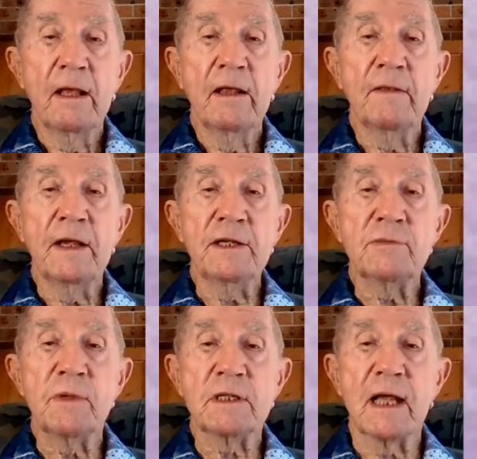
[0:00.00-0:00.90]
These
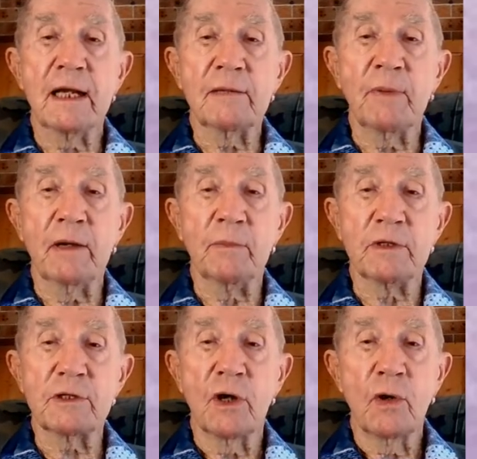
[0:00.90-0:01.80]
metallic
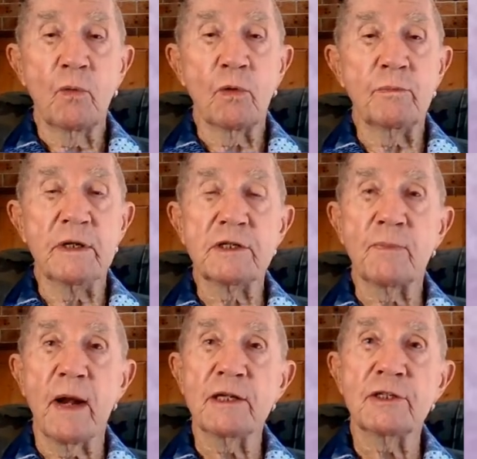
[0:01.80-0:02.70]
pigments would be
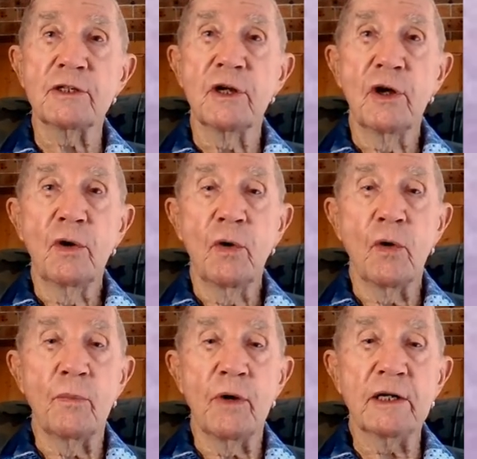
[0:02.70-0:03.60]
splashed or
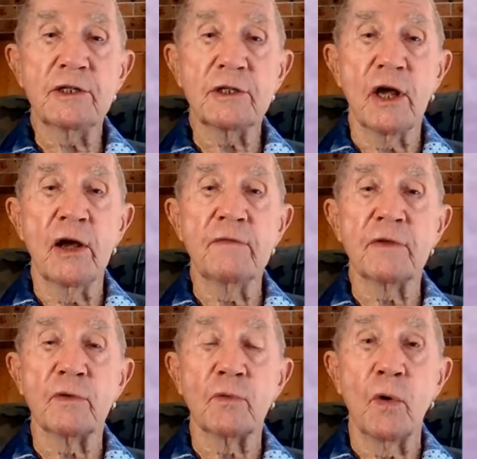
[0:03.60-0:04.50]
brushed over
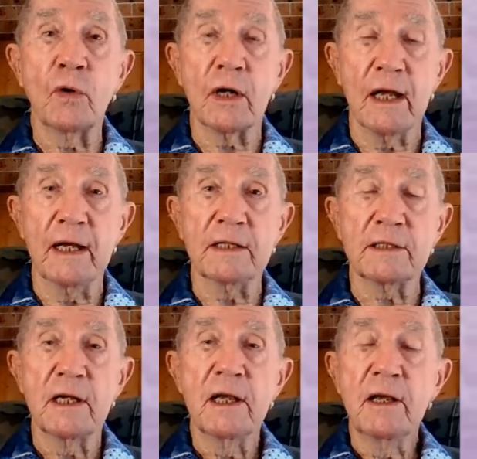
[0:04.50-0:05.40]
the raw
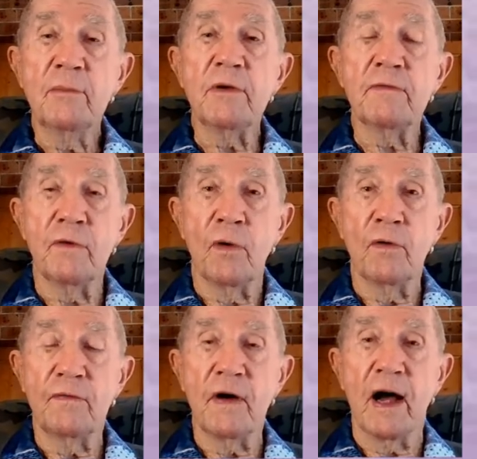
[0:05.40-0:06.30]
glaze before
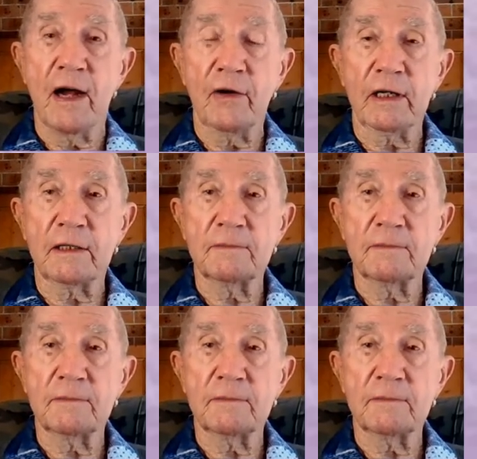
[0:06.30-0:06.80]
firing.